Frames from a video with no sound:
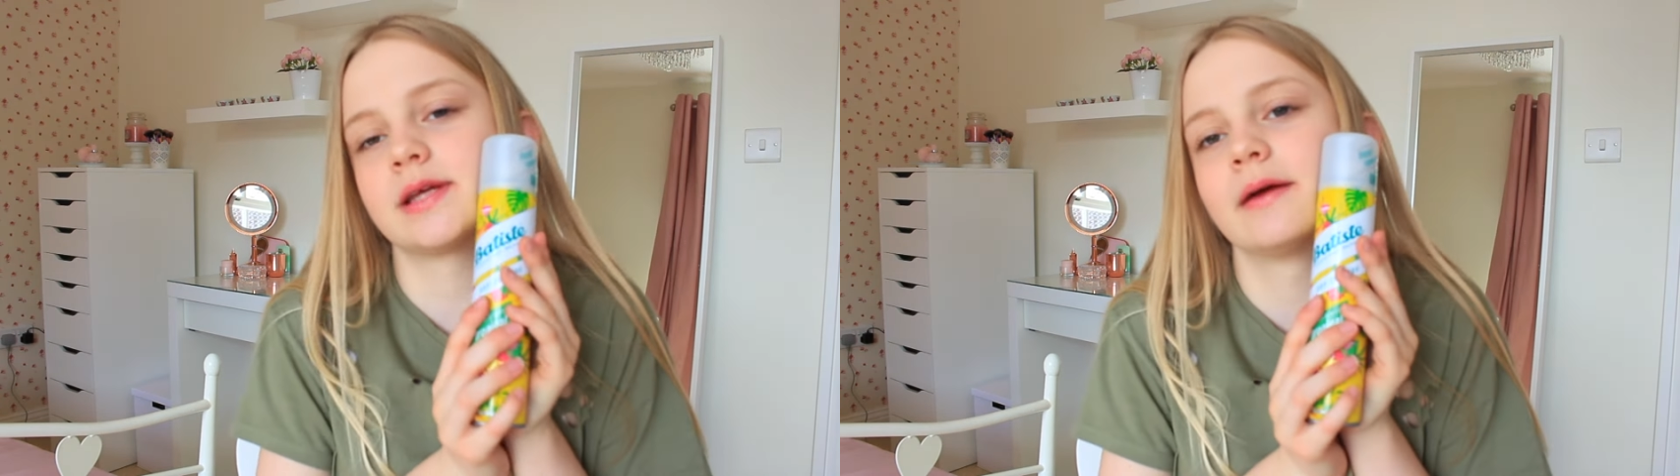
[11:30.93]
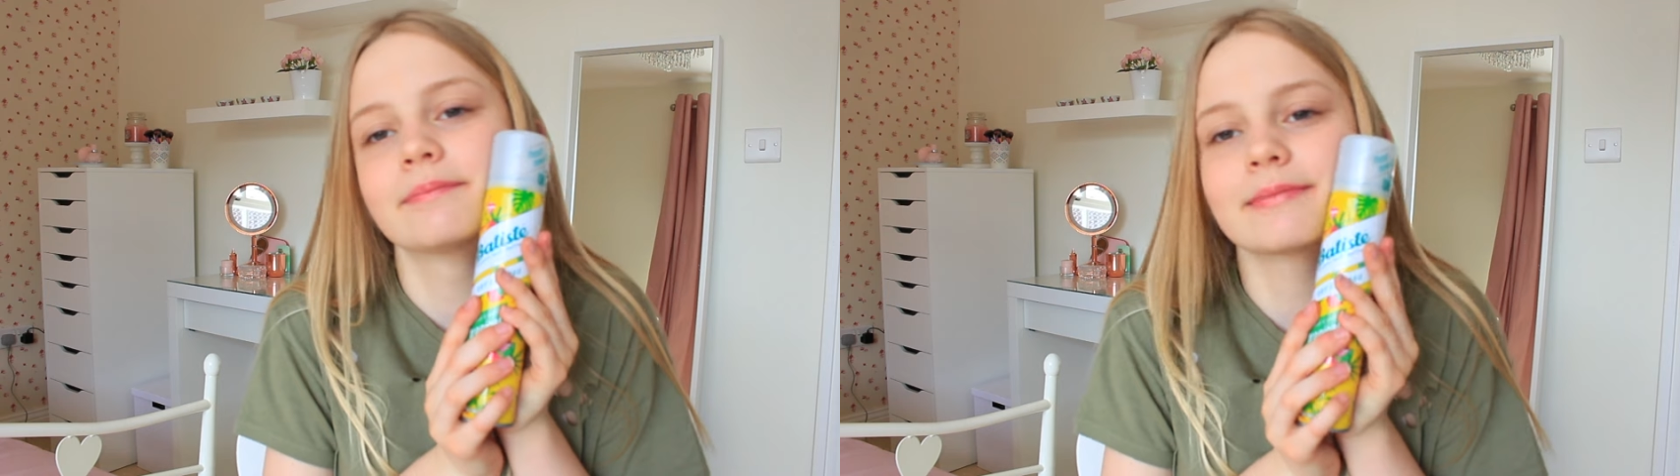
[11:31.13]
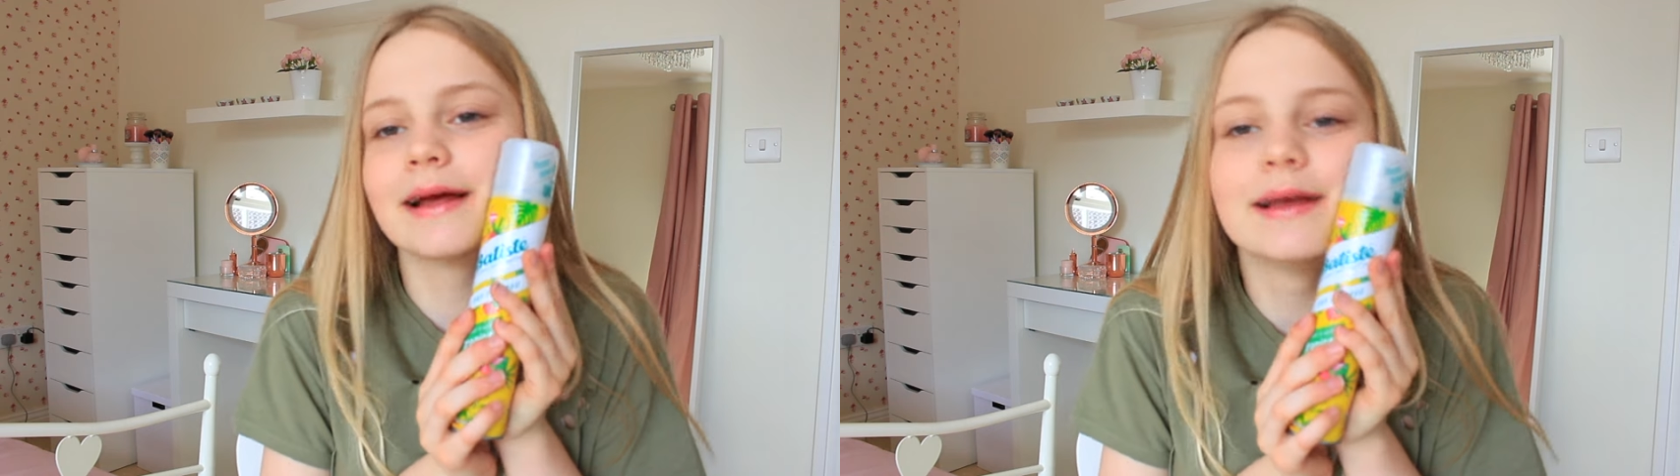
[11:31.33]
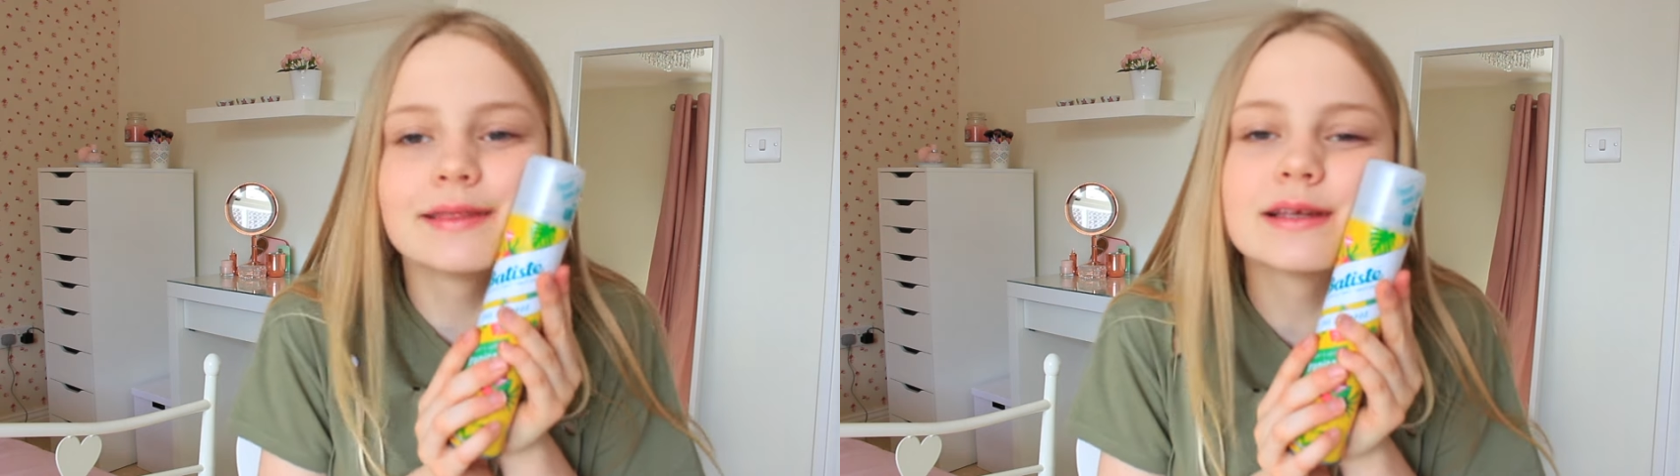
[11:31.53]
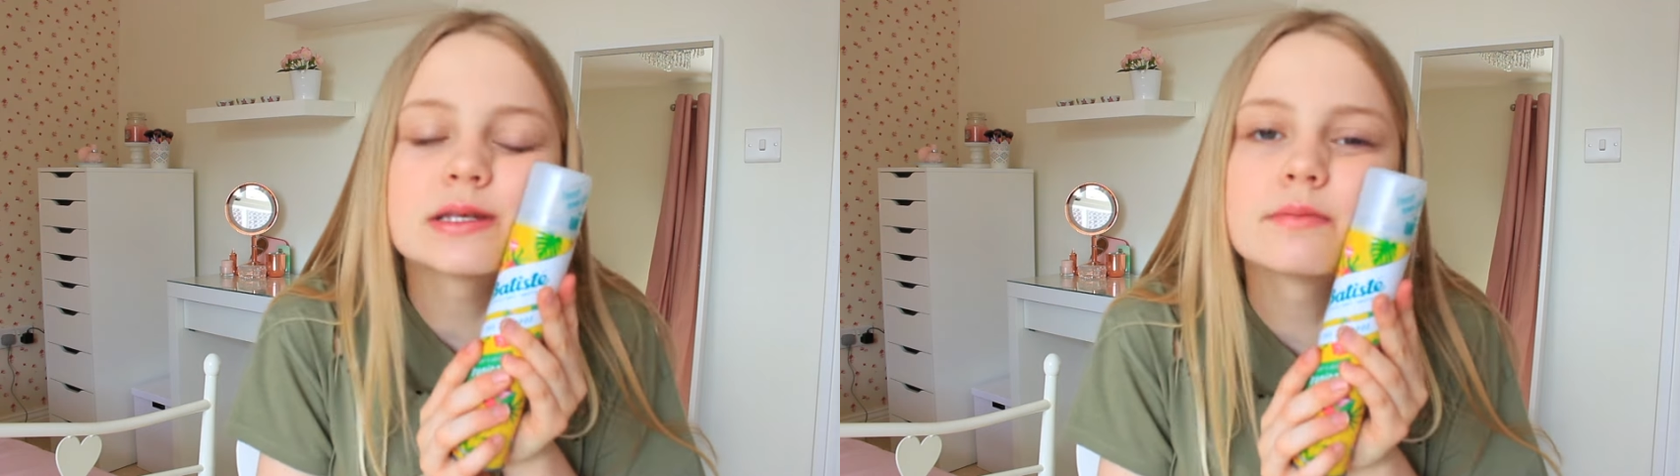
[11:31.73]
So
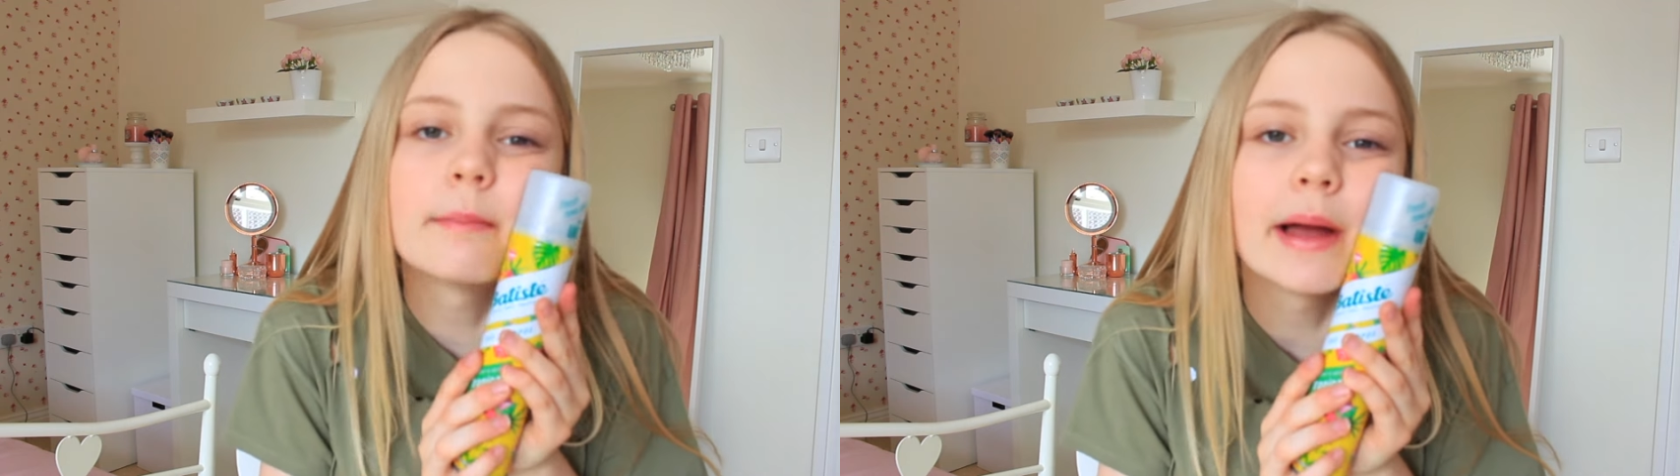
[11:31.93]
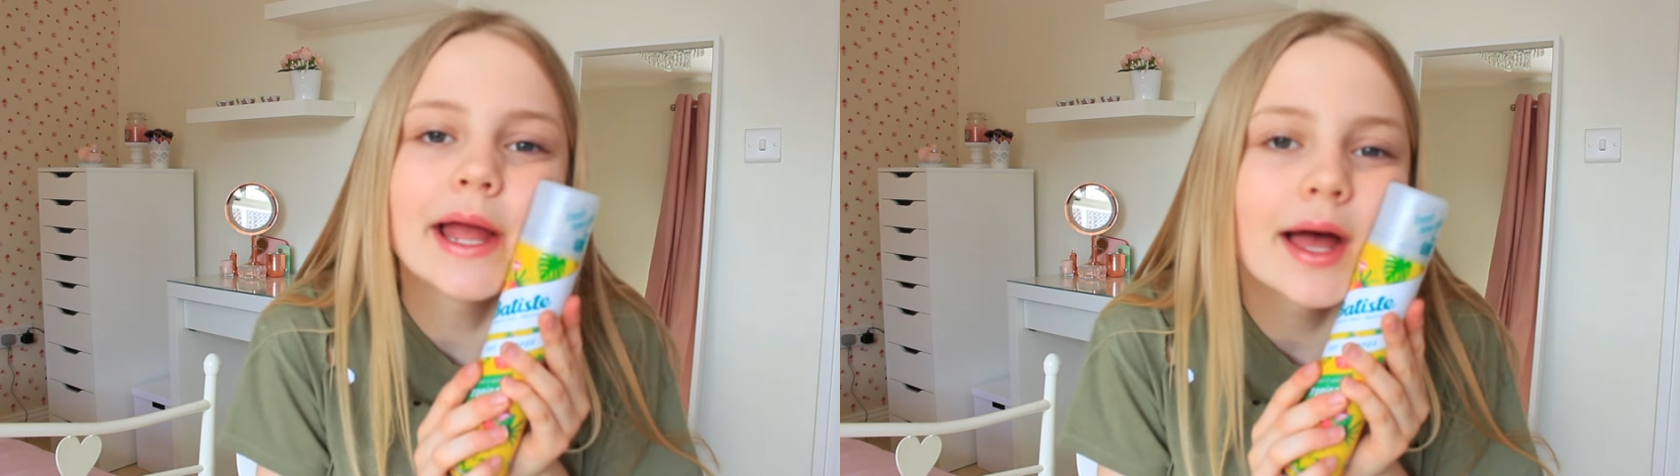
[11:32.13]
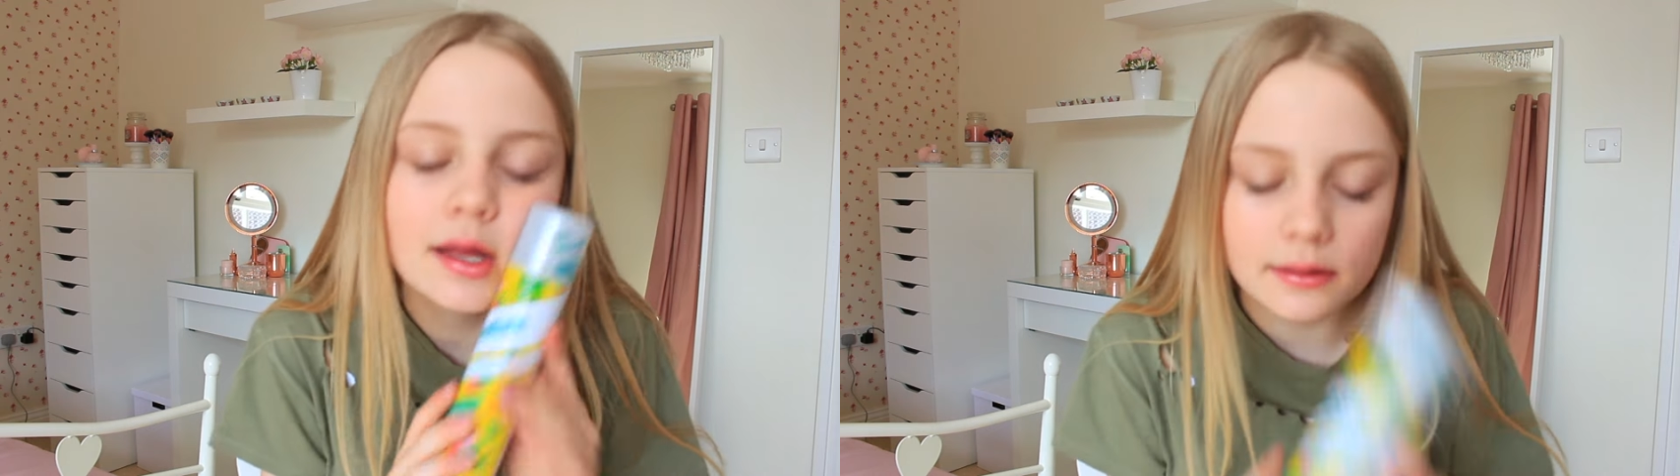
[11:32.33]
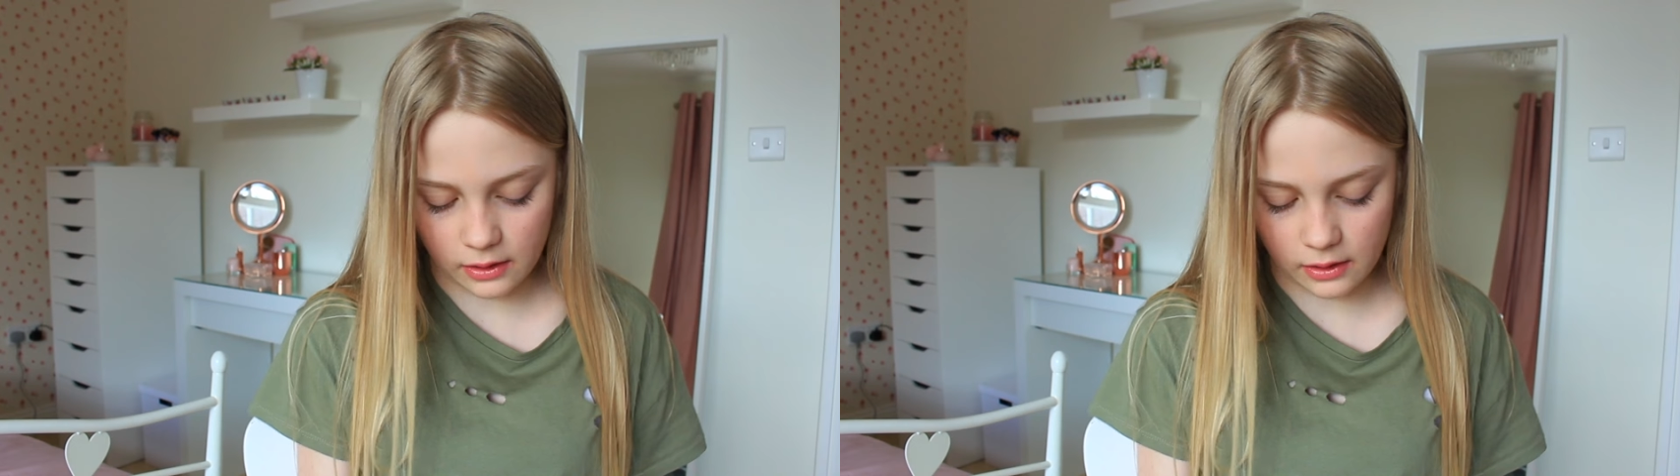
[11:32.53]
this is my bae.